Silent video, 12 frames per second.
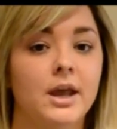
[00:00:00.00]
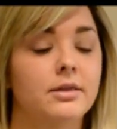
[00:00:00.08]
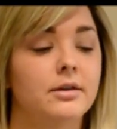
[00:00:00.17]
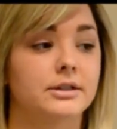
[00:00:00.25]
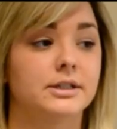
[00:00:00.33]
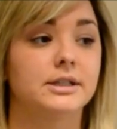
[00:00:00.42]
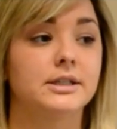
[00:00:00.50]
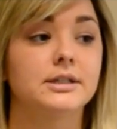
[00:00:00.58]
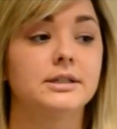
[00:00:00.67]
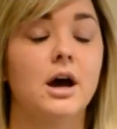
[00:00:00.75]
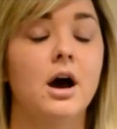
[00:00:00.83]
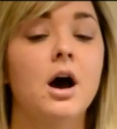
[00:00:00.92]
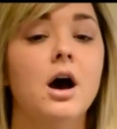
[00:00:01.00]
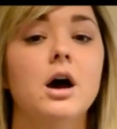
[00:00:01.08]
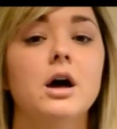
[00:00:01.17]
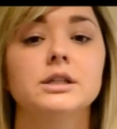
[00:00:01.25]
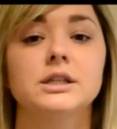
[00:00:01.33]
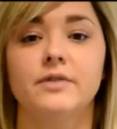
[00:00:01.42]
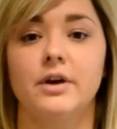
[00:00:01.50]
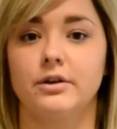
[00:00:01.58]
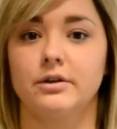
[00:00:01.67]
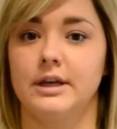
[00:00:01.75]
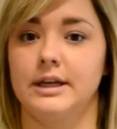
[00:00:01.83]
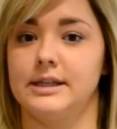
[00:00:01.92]
There's tons of other
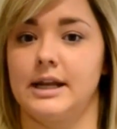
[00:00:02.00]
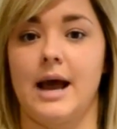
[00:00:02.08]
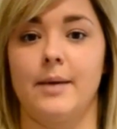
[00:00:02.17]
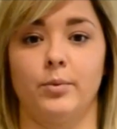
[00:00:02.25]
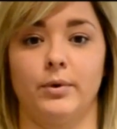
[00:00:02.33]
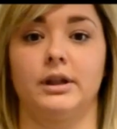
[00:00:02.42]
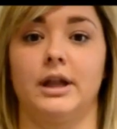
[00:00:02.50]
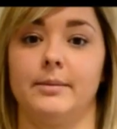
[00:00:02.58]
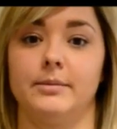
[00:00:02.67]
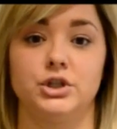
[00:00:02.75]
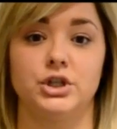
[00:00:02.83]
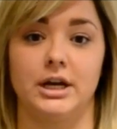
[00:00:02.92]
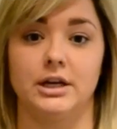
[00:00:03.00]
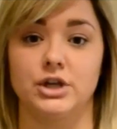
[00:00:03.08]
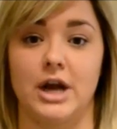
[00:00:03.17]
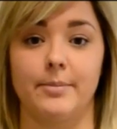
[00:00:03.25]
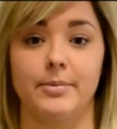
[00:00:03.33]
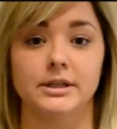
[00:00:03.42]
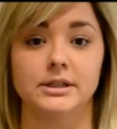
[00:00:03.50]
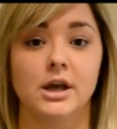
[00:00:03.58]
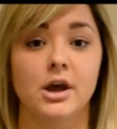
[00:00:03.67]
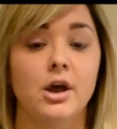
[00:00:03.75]
things that happen when climate change happens.